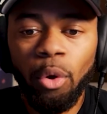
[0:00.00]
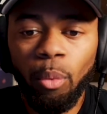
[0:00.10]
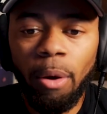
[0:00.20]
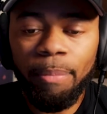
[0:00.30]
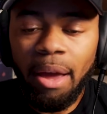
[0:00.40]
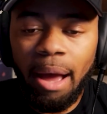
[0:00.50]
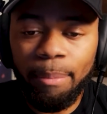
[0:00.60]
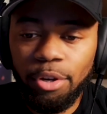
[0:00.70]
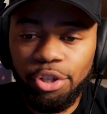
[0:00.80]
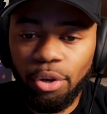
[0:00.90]
Well, I'm
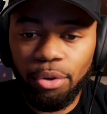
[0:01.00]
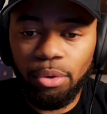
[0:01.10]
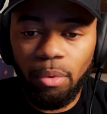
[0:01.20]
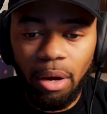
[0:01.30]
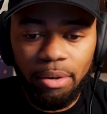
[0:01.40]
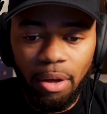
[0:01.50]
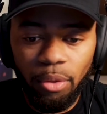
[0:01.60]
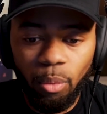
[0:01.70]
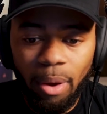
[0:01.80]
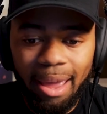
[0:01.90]
gonna show you
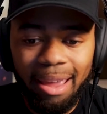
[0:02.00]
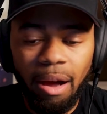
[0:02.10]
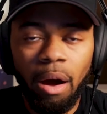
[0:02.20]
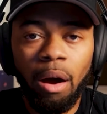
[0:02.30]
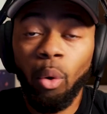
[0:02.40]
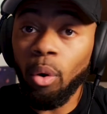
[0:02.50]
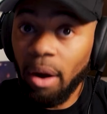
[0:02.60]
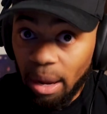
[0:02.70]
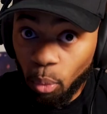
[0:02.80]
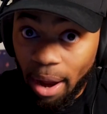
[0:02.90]
another way uh, or
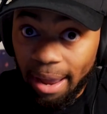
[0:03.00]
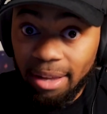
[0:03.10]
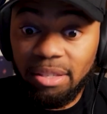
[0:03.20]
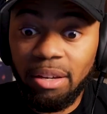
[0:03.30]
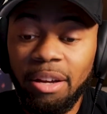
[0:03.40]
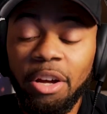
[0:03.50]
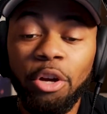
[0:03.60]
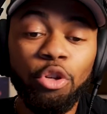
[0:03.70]
a way to